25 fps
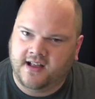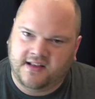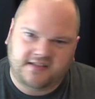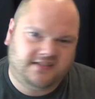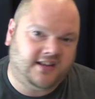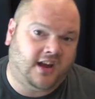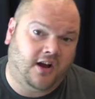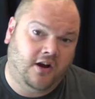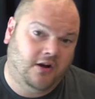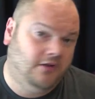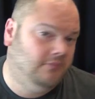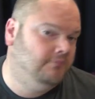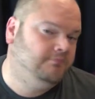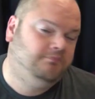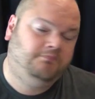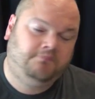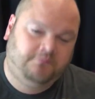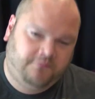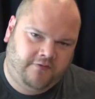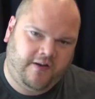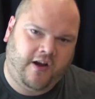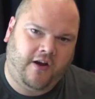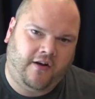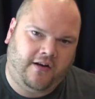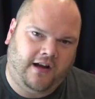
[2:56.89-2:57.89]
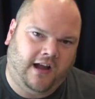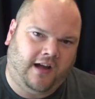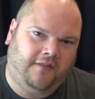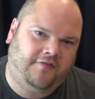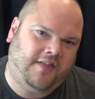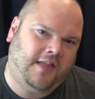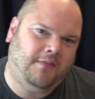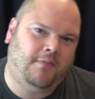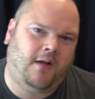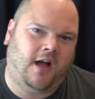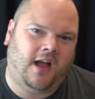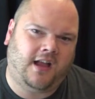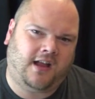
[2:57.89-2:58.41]
So fair enough,
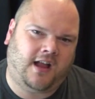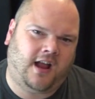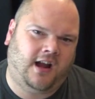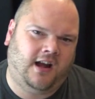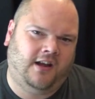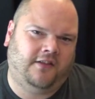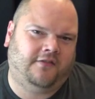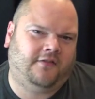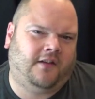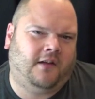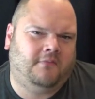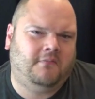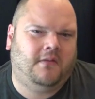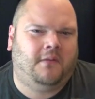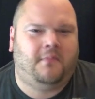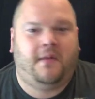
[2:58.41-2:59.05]
they might kind of.